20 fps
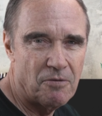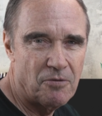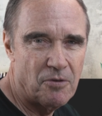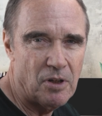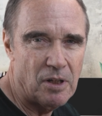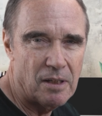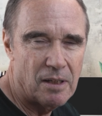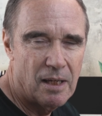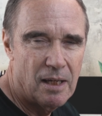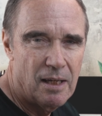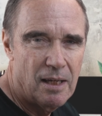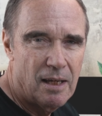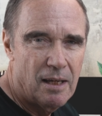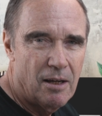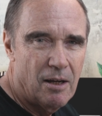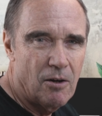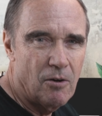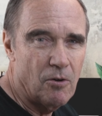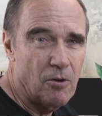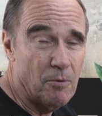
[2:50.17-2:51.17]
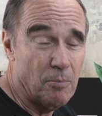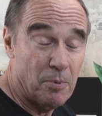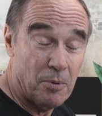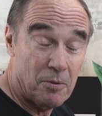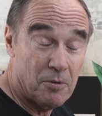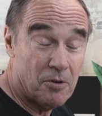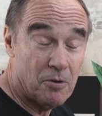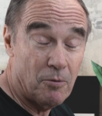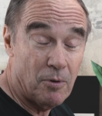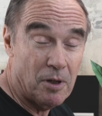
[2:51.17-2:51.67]
foot or
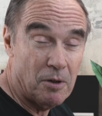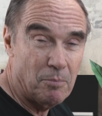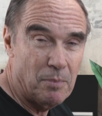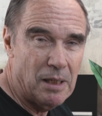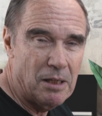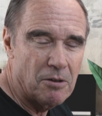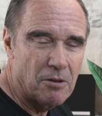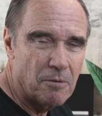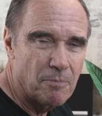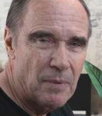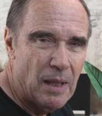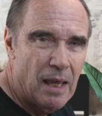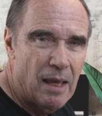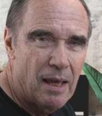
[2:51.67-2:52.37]
per square meter.